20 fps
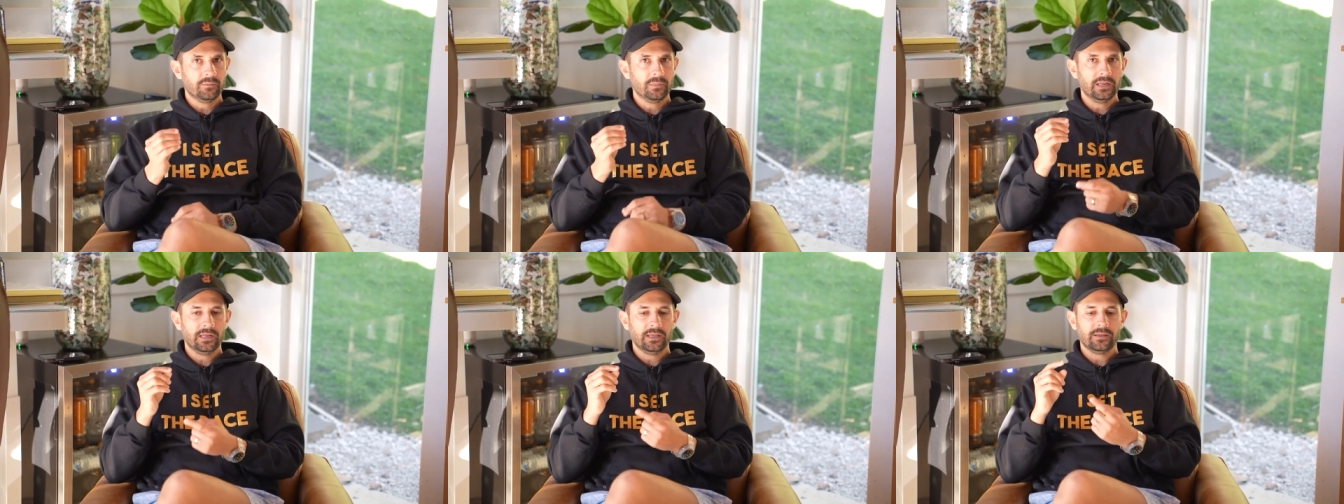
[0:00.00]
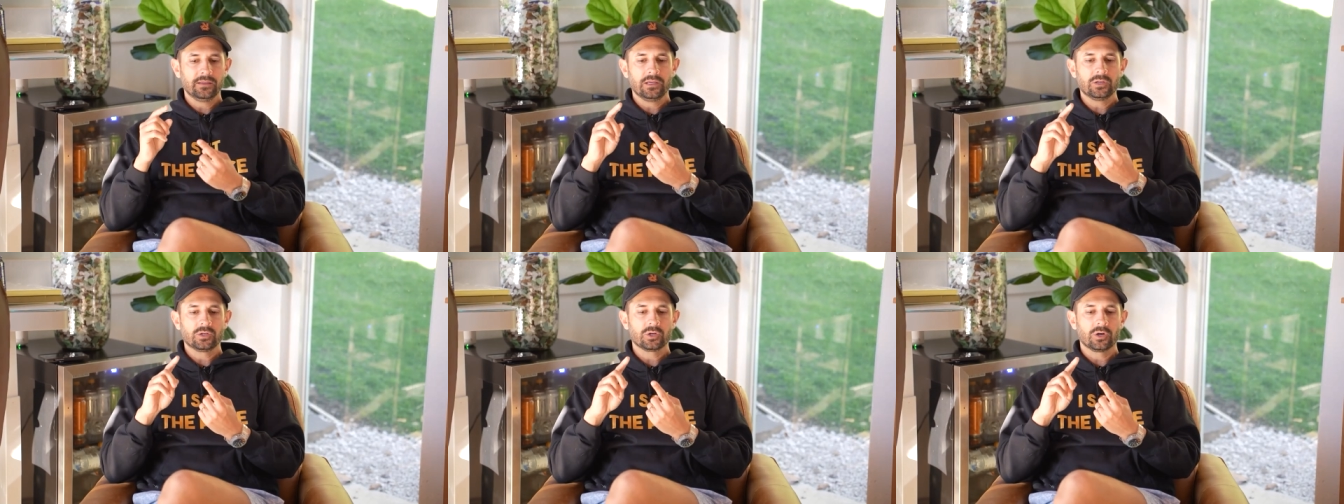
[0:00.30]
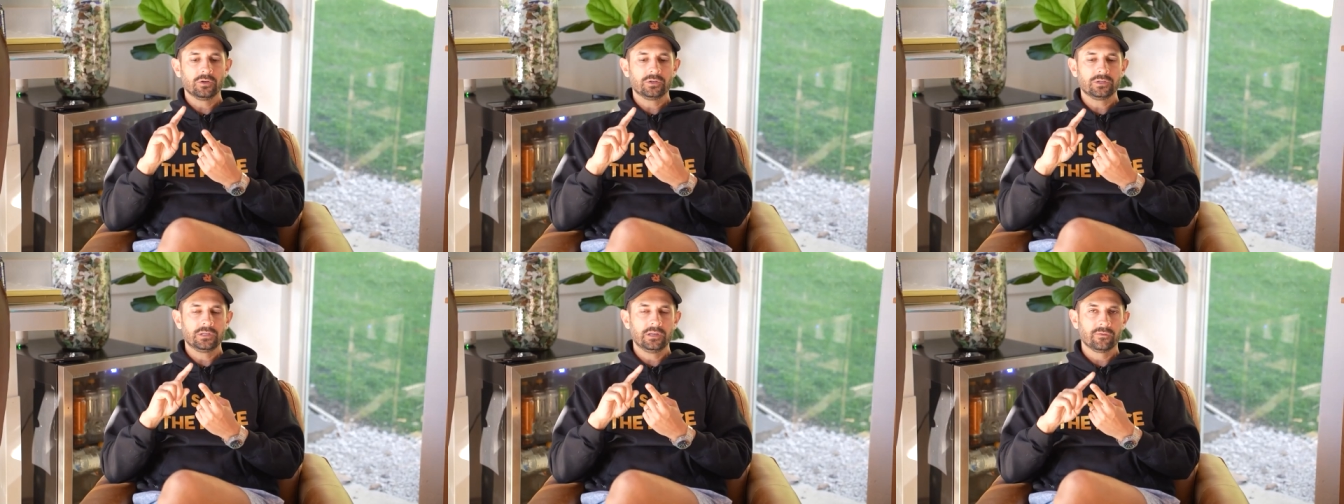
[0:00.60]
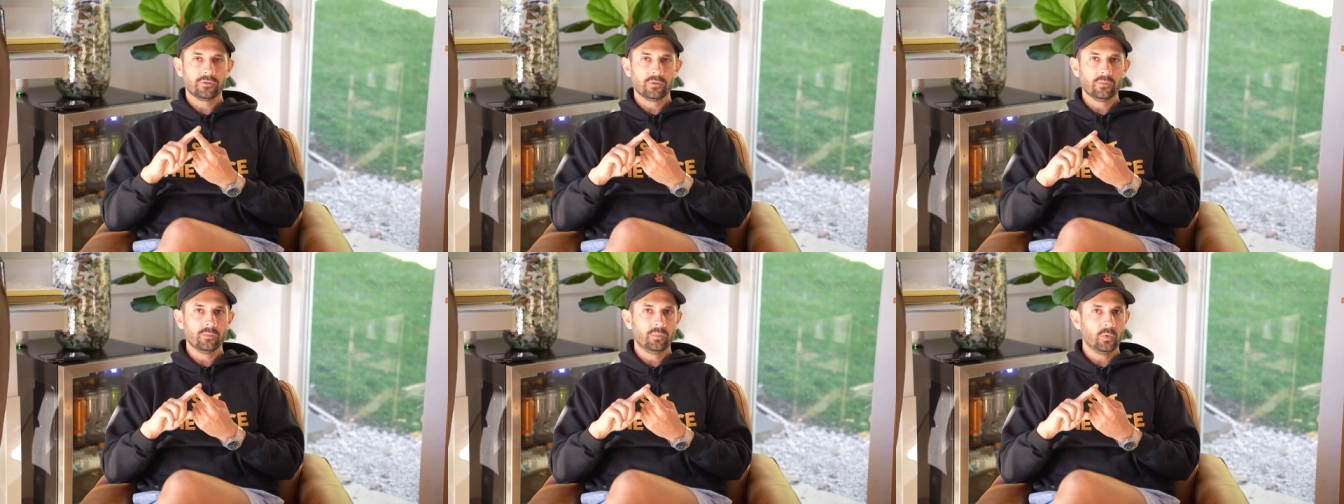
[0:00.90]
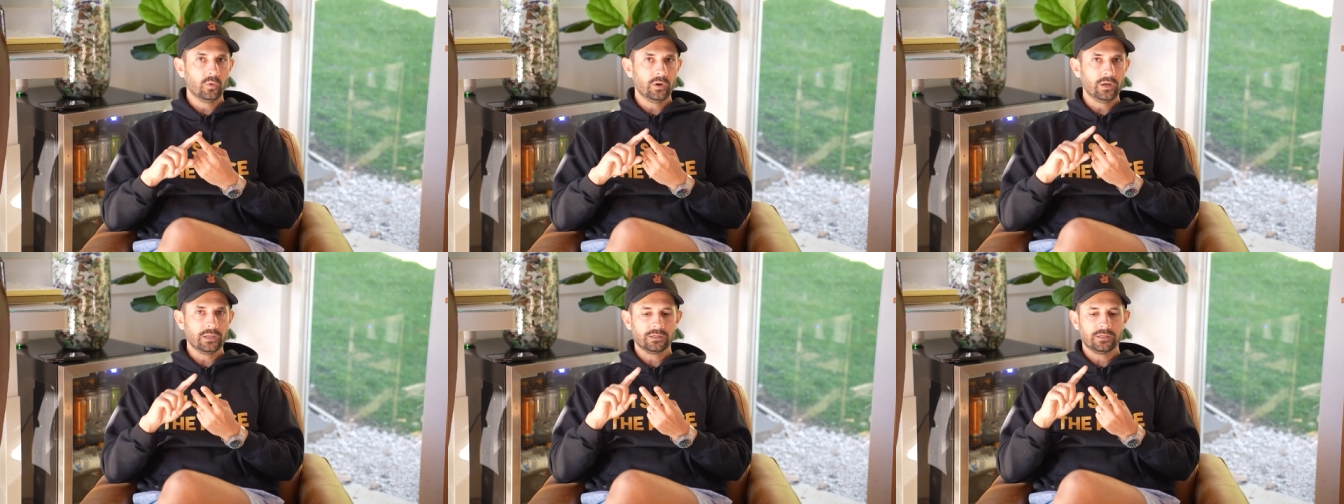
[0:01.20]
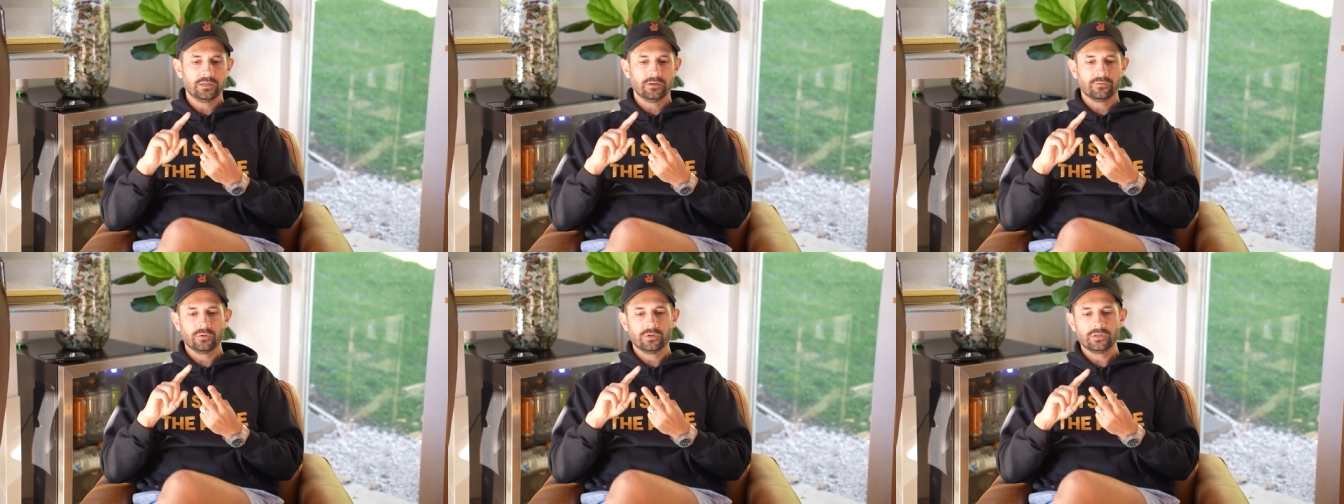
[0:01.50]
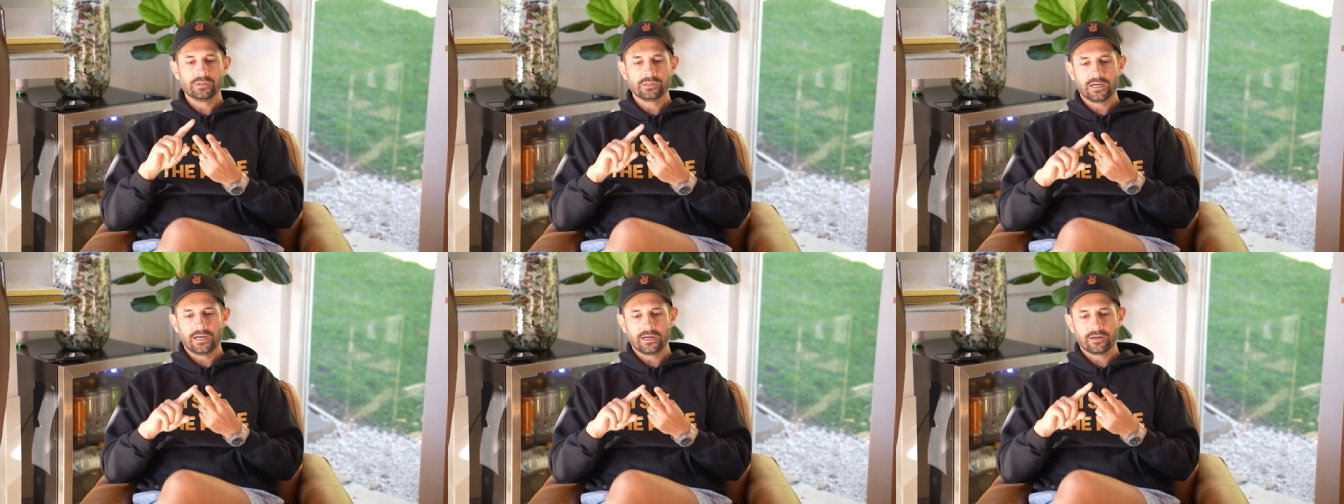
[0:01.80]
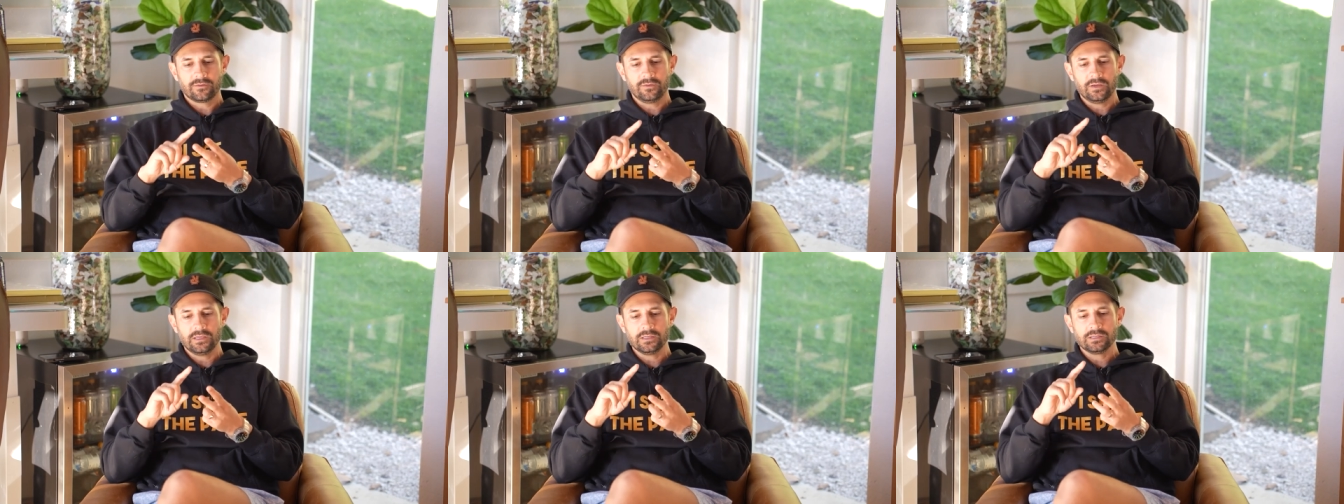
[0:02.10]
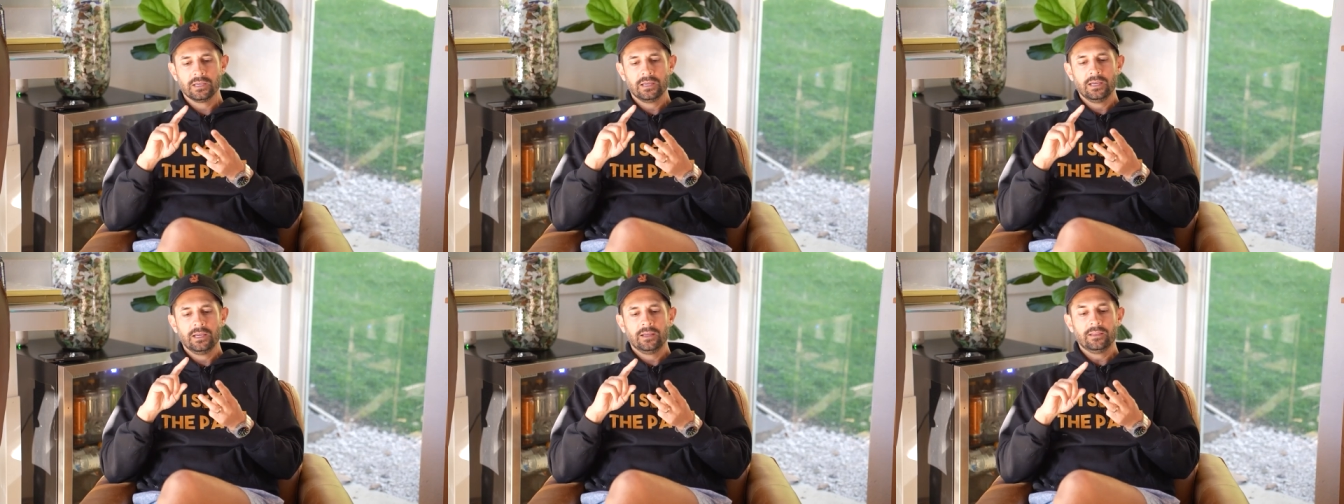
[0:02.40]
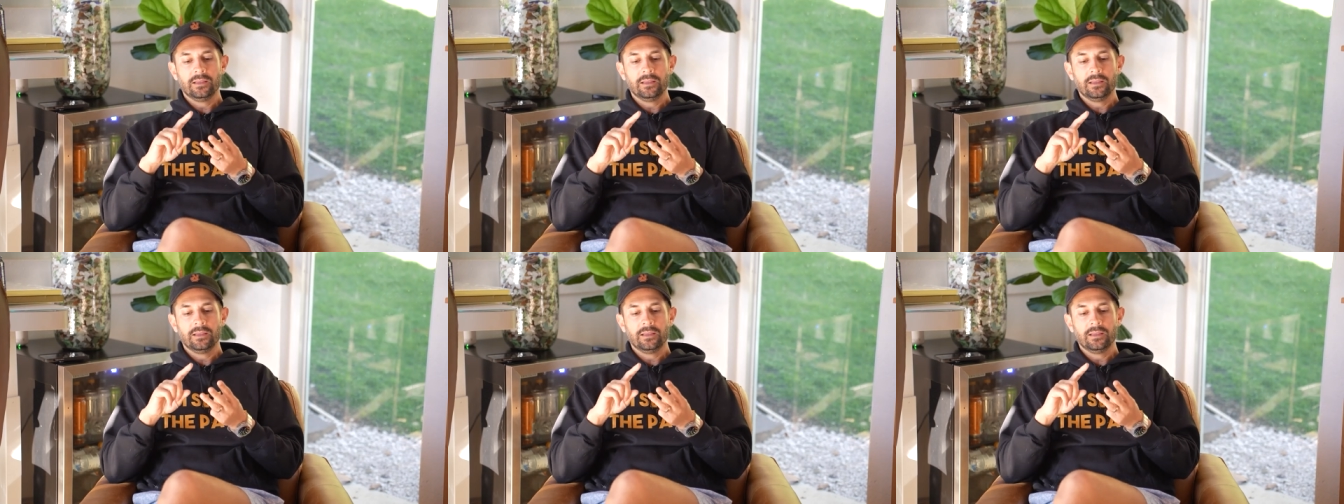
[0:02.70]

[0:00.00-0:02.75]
meaning they charge different points, different doc fees,